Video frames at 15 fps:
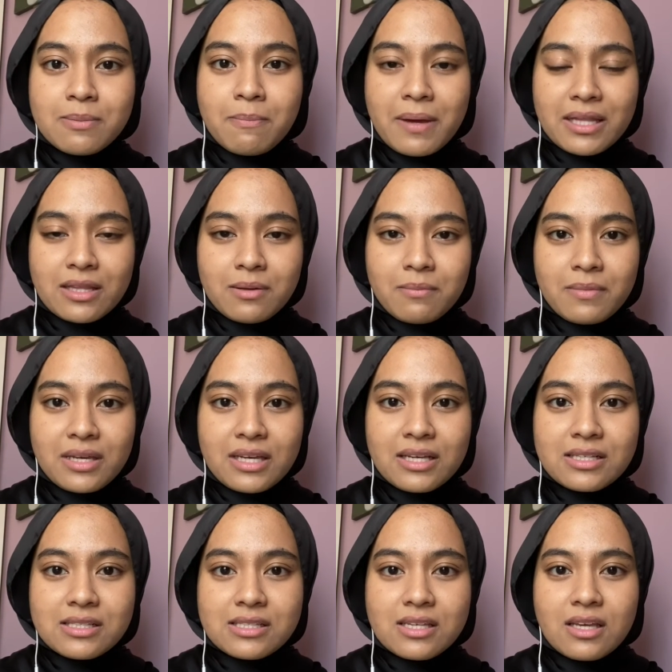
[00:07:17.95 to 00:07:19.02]

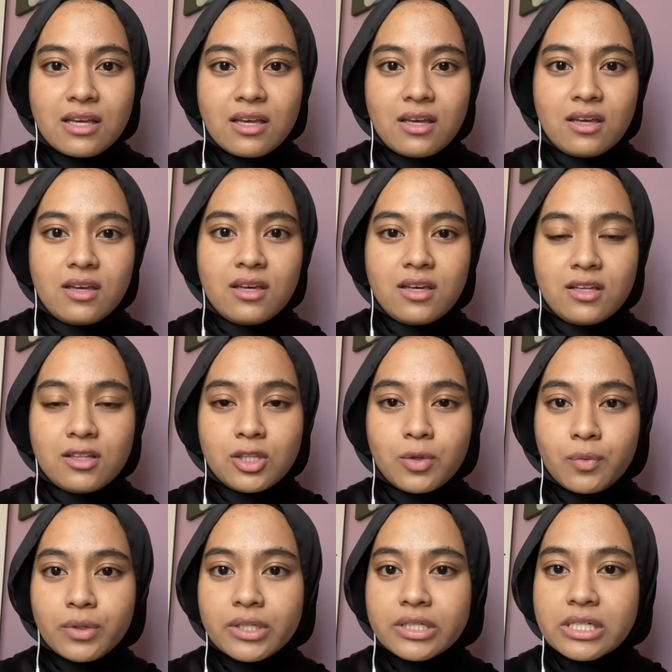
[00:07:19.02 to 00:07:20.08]
pandemics in the
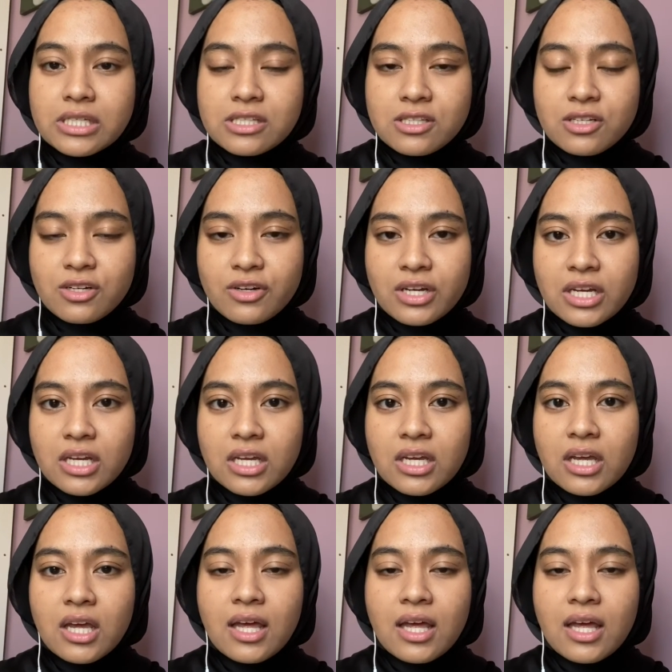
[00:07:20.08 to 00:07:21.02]
world history,